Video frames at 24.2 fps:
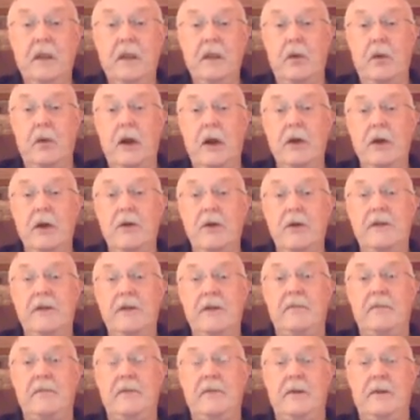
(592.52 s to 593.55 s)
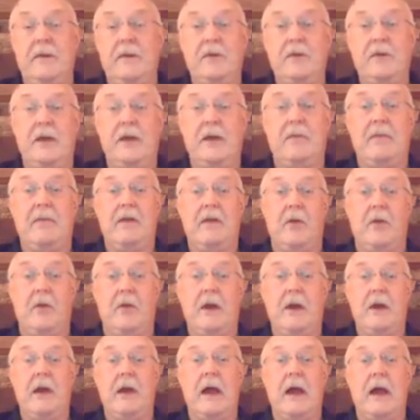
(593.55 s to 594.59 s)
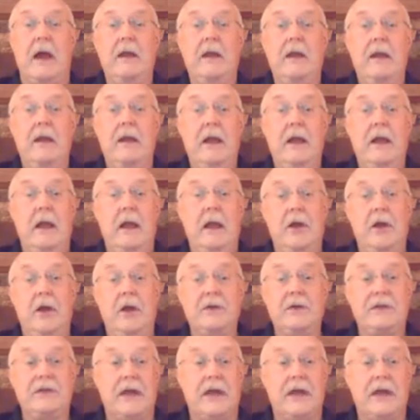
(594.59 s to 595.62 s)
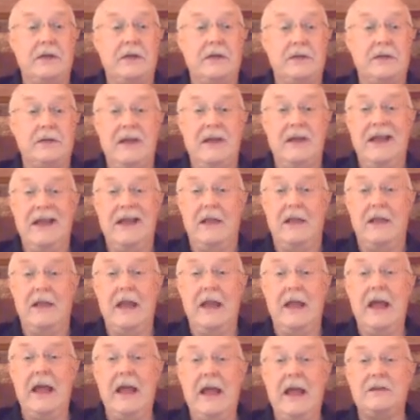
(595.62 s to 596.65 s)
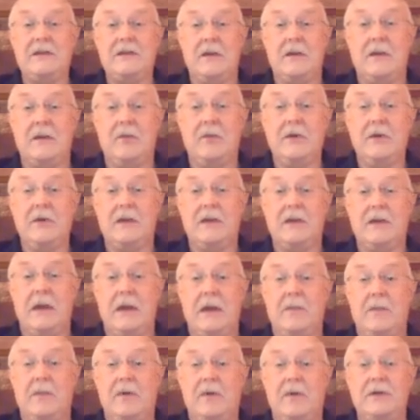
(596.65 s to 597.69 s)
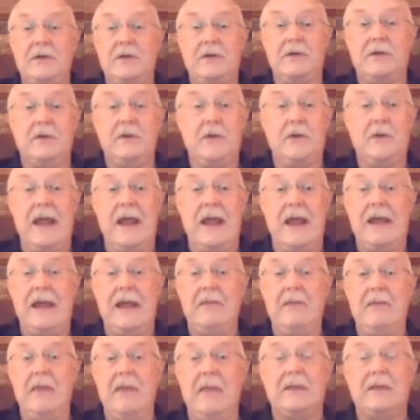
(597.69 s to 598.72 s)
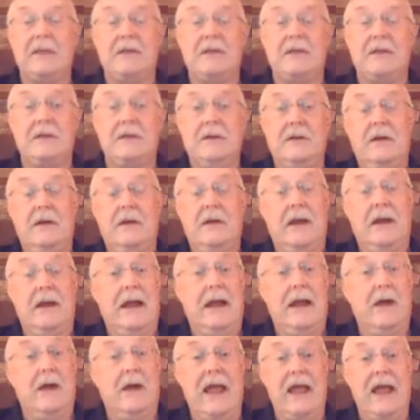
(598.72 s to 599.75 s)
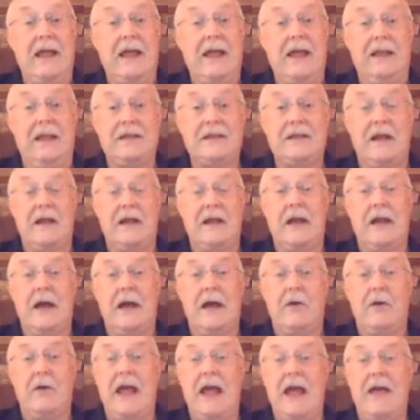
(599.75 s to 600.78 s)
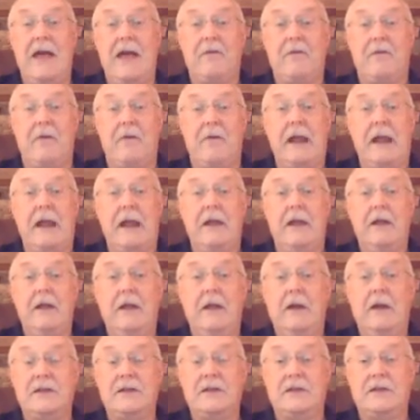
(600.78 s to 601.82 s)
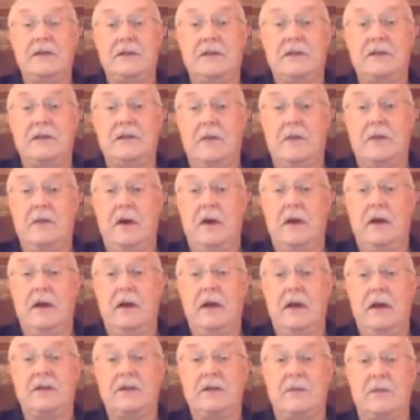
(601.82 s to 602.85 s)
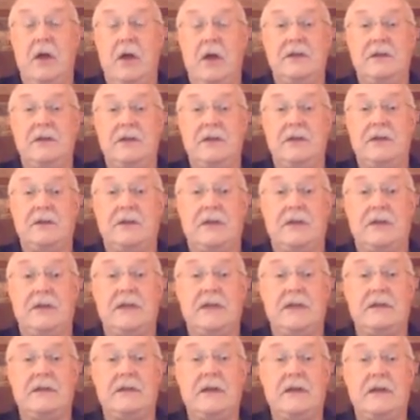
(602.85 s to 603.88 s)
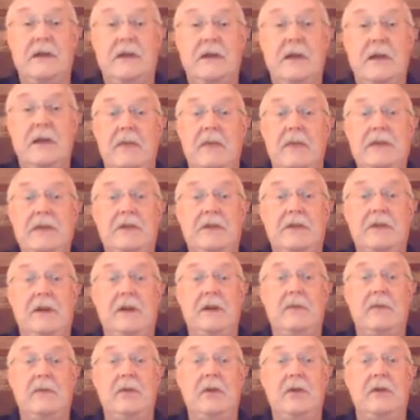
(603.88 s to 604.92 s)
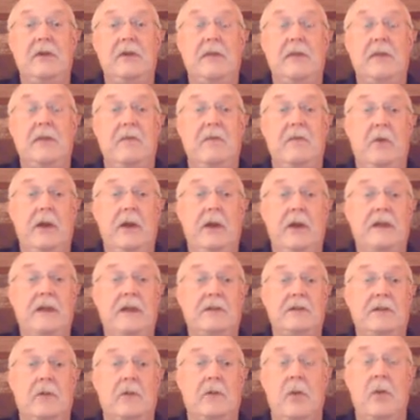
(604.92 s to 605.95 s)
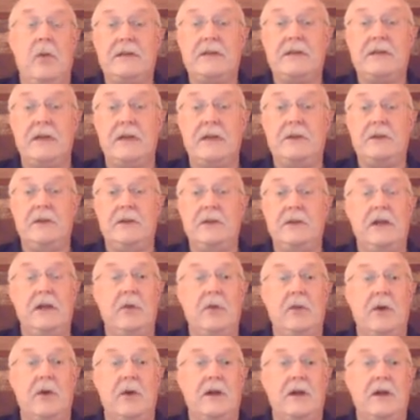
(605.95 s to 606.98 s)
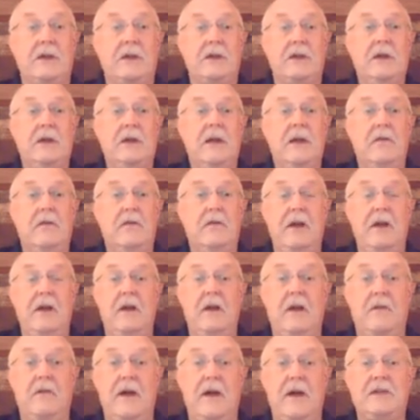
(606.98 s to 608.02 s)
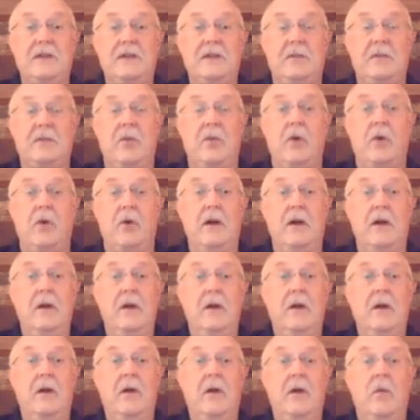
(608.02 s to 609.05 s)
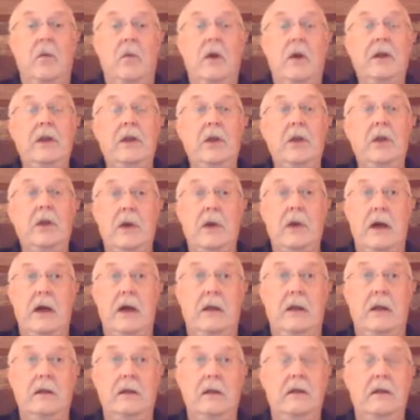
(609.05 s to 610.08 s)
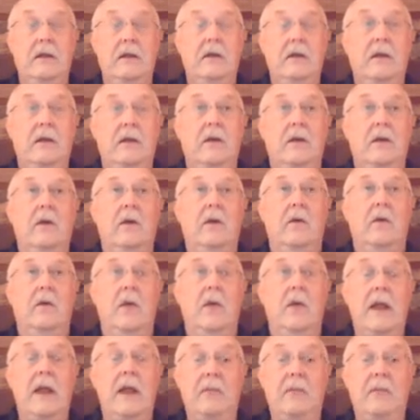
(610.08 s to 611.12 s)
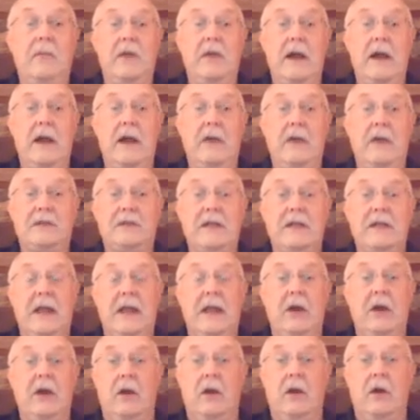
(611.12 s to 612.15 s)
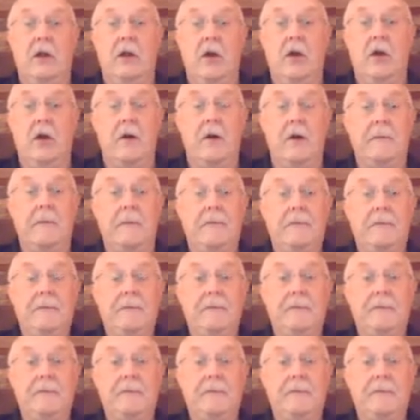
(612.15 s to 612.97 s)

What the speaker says: that were under a W10 by 49, and in those sections, they had upwards to 80 minutes, less than an hour and a half rating on smaller steel sizes based on a W10 by 49. So what we essentially did was verify and support what UL, what API we're stating all along.